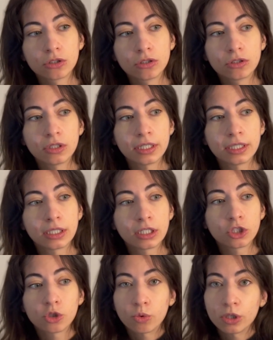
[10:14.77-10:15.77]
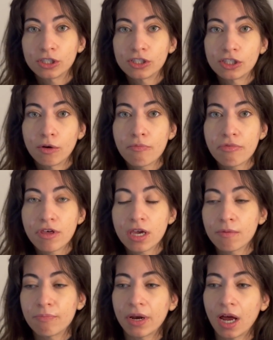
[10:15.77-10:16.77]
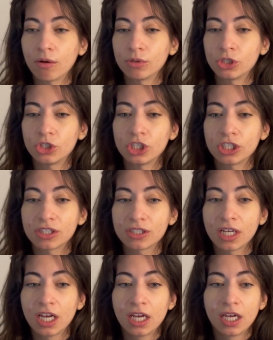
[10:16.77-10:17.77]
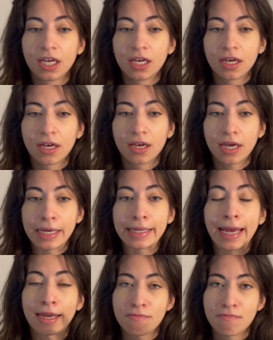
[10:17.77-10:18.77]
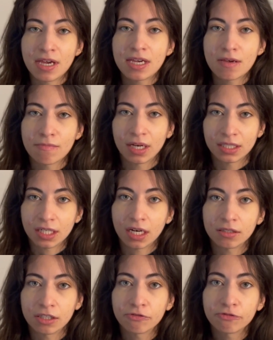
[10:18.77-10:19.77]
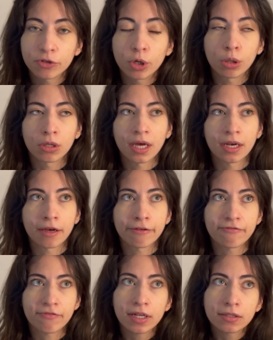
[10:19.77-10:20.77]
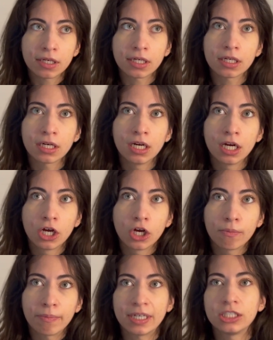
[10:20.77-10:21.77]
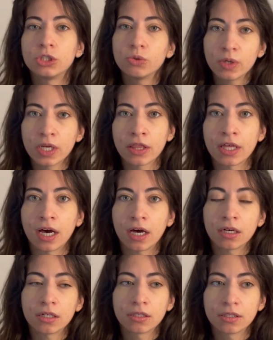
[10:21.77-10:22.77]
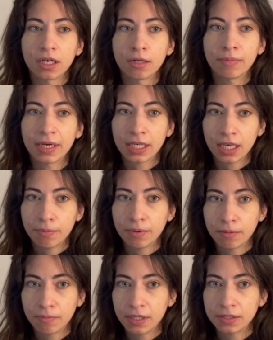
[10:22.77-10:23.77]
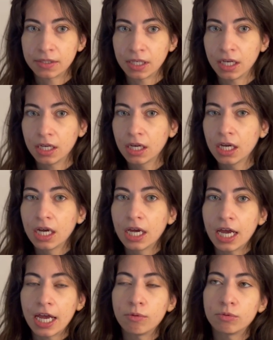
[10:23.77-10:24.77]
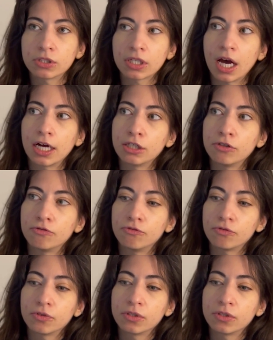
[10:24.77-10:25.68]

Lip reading: like towards something, but I was just again, making my diary full. And I felt like by doing that and by keeping busy, it was kind of